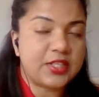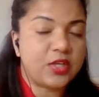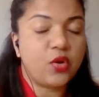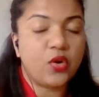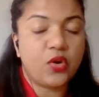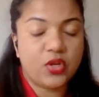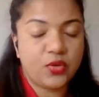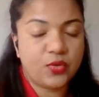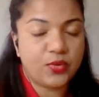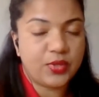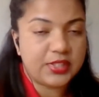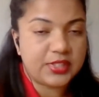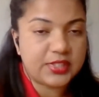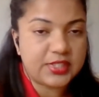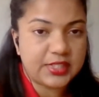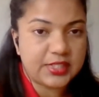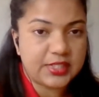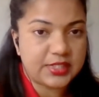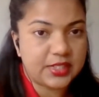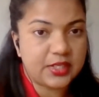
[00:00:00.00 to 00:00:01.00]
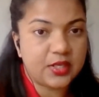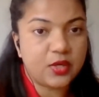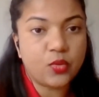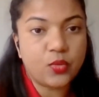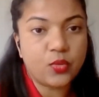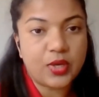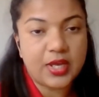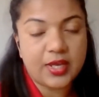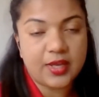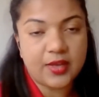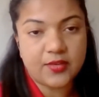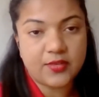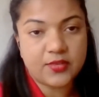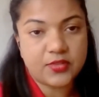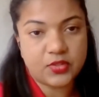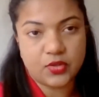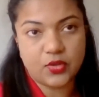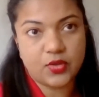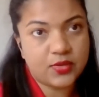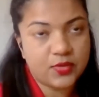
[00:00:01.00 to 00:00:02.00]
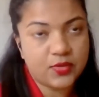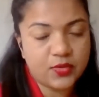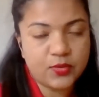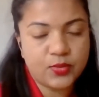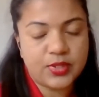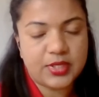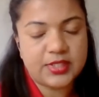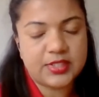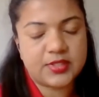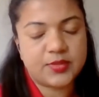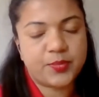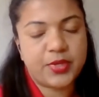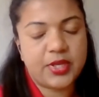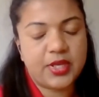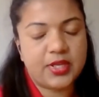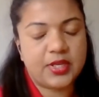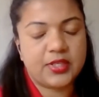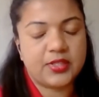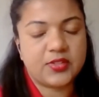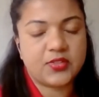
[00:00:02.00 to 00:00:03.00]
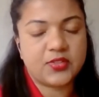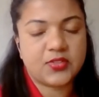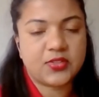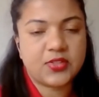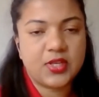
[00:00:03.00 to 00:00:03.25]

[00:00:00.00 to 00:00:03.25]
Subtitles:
or you are a citizen who has parents